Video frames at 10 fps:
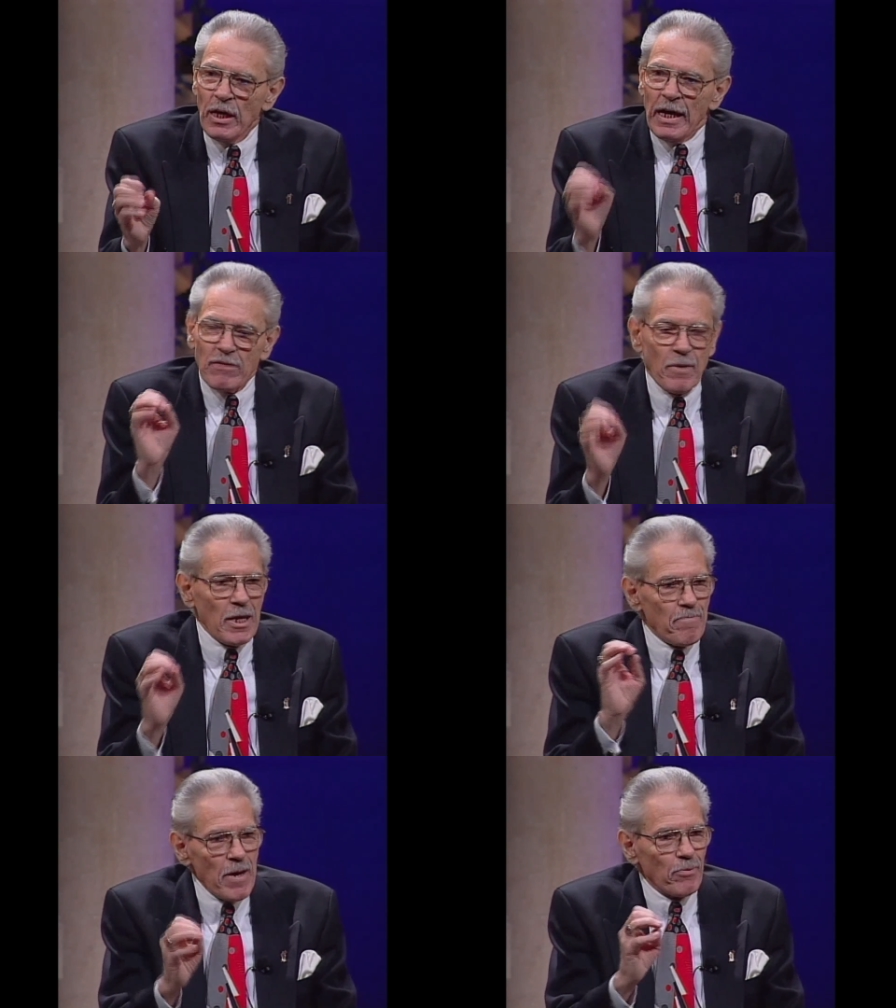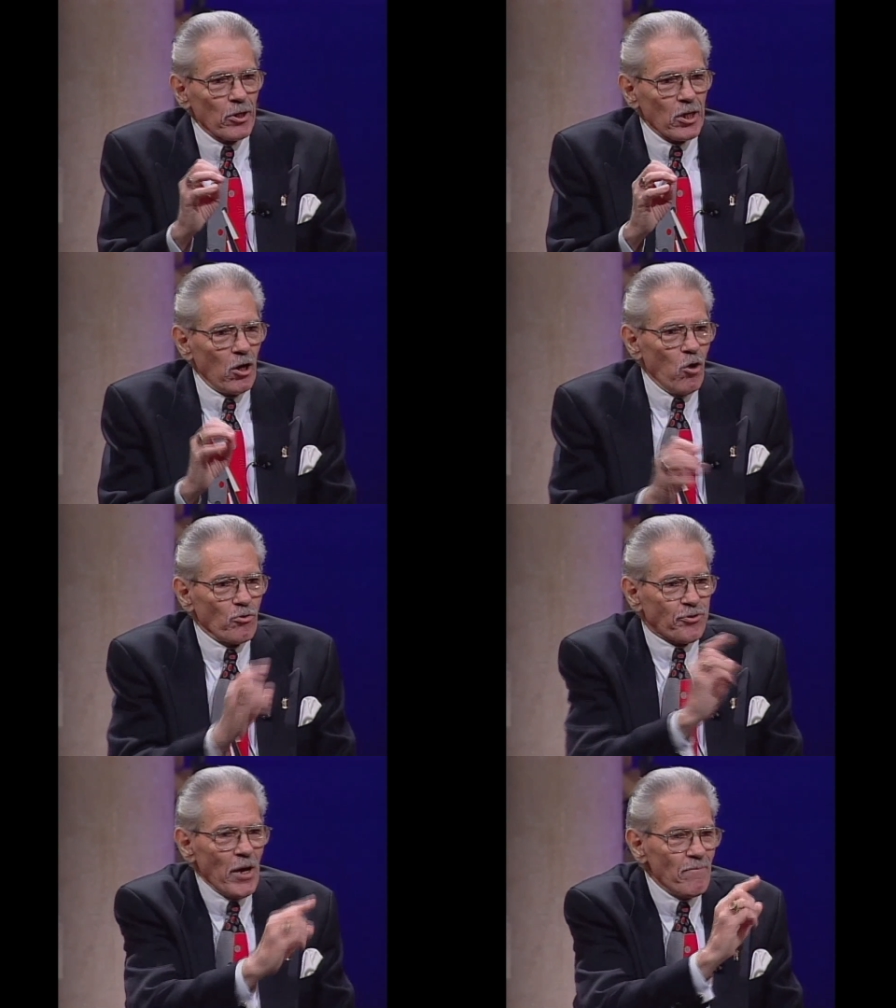as many people are going to own
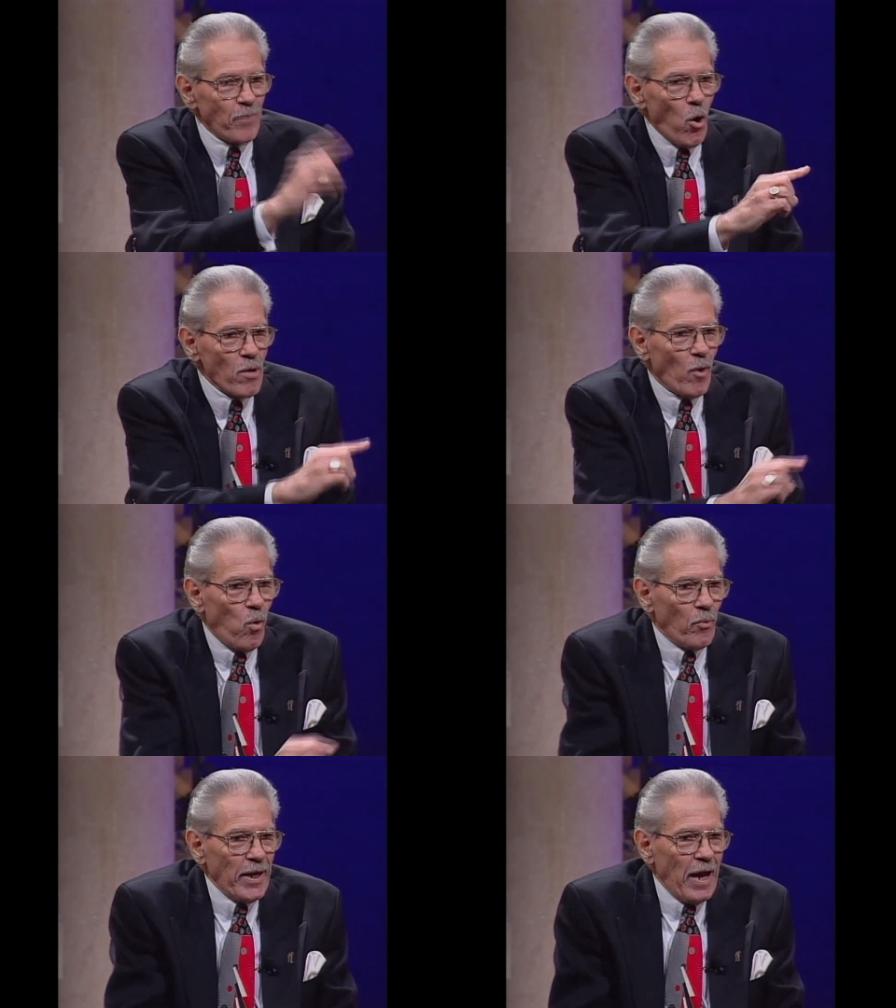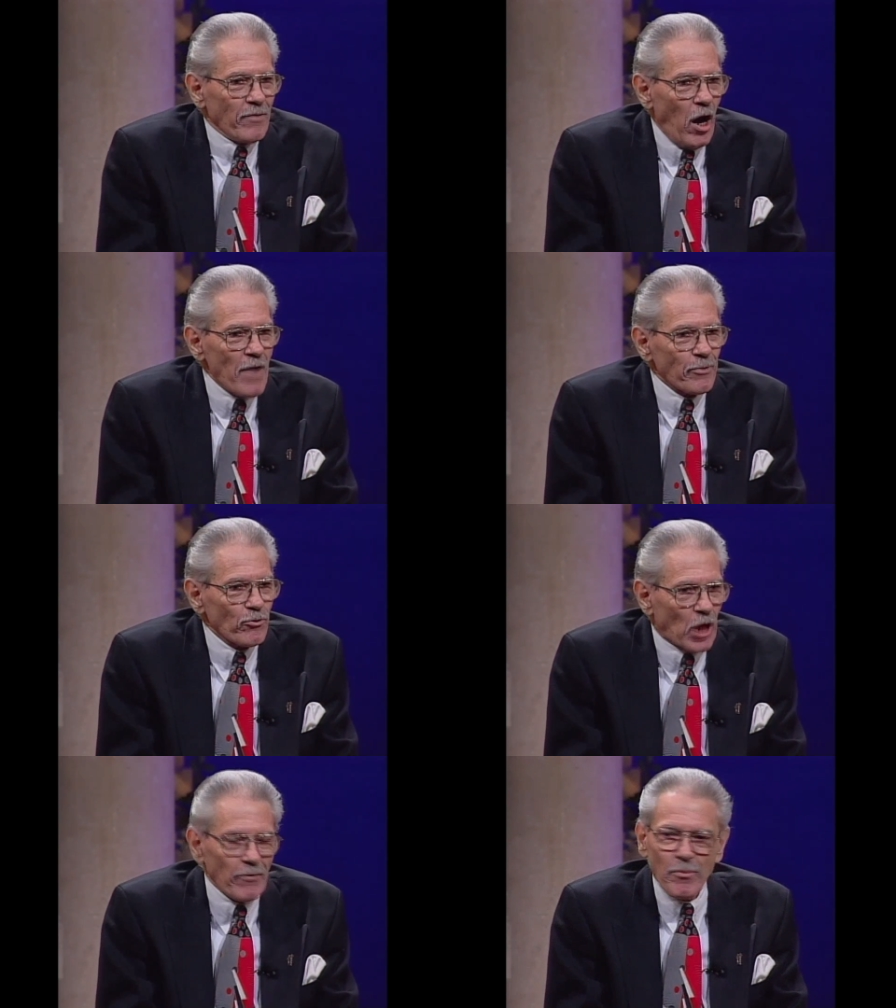some form of what we have to offer is
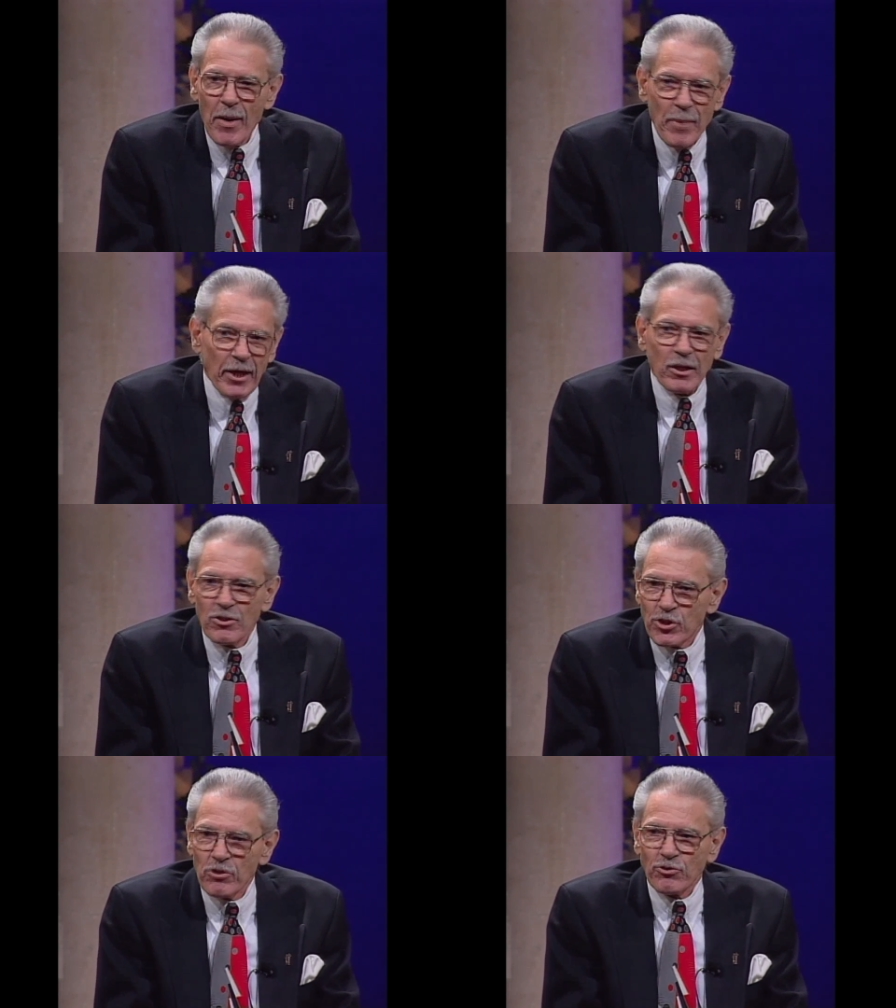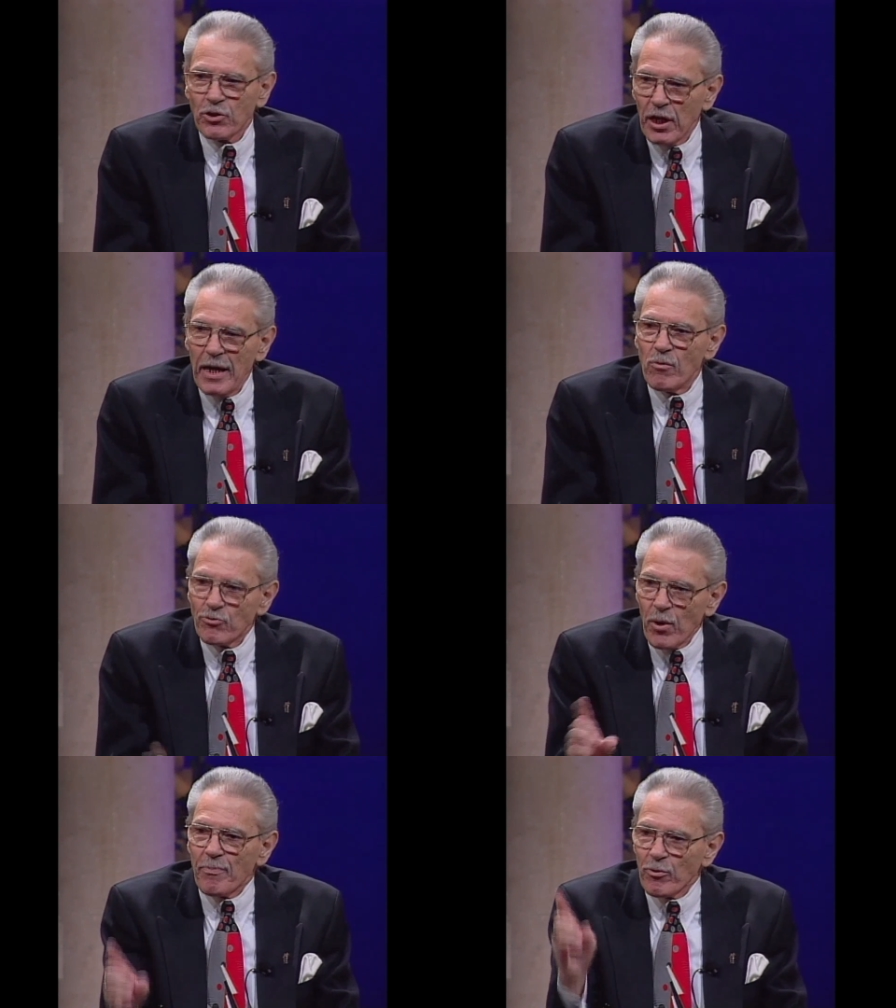covered by medical insurance today, which
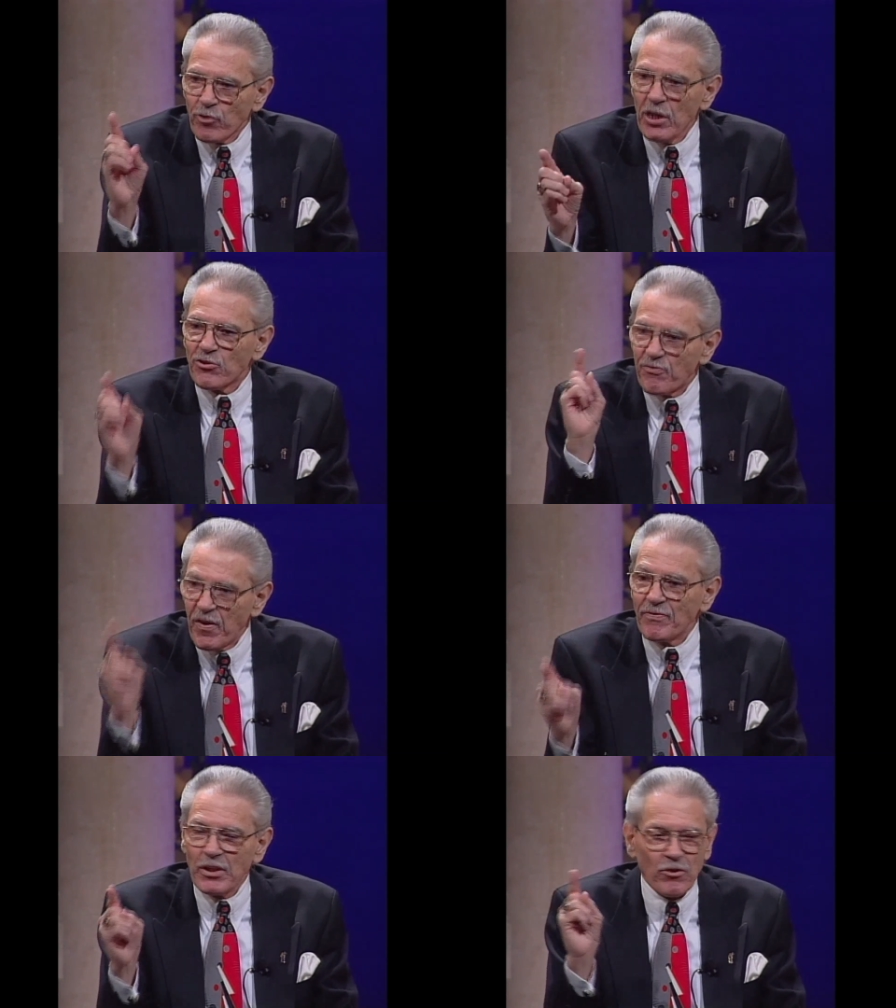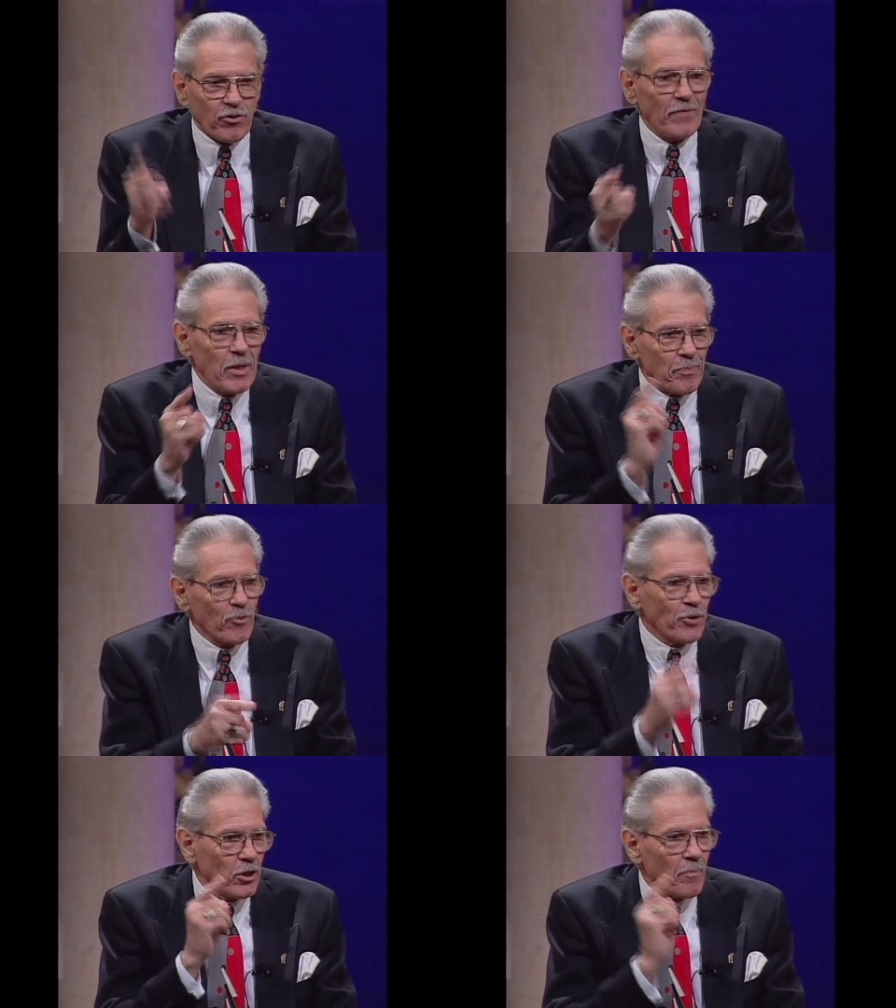represents 50 to 70%
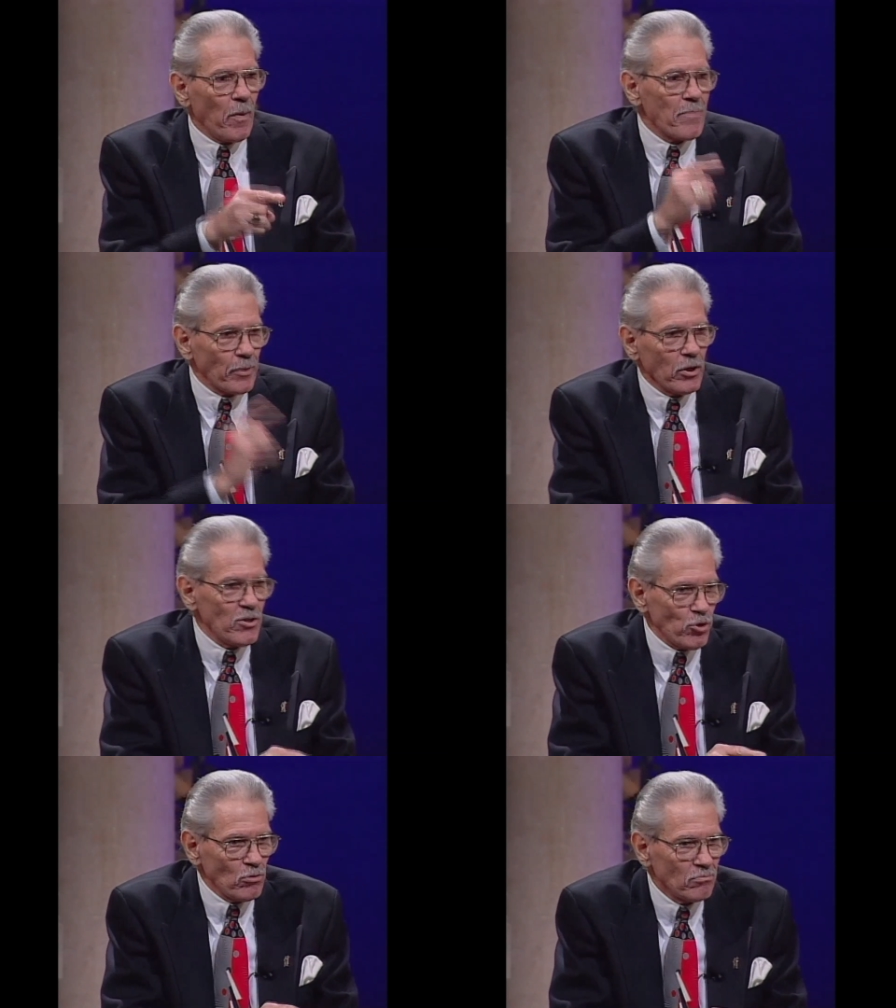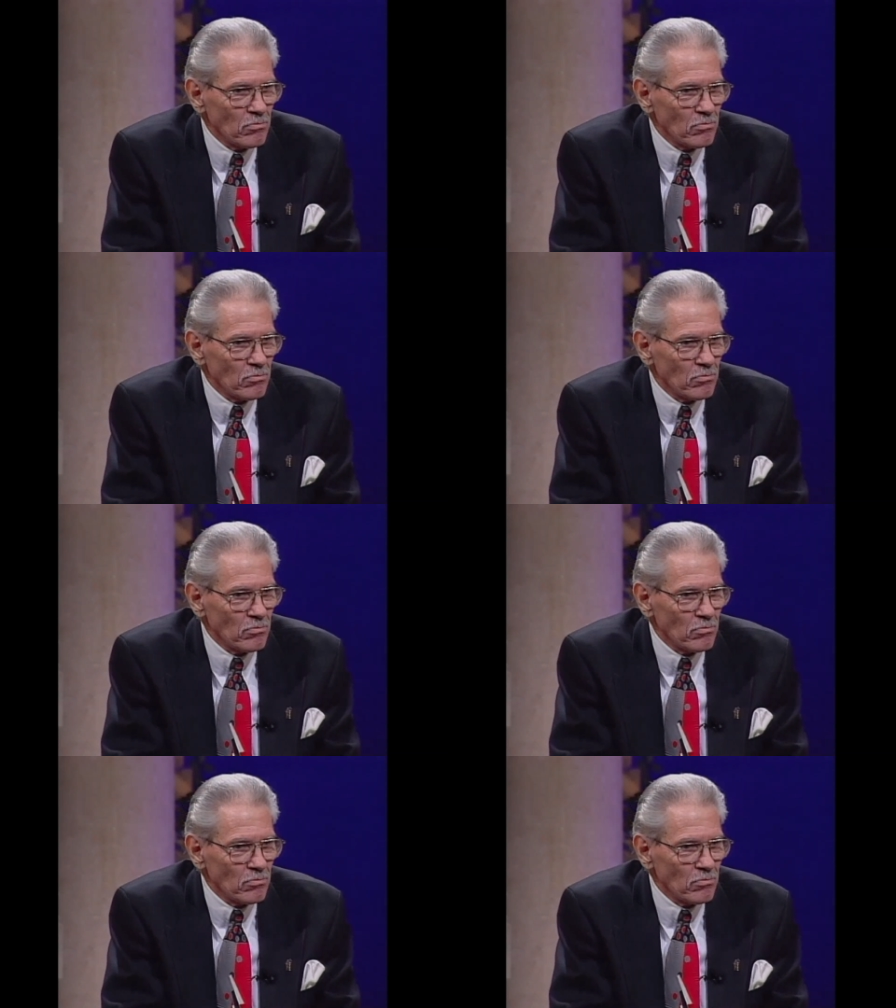of the population.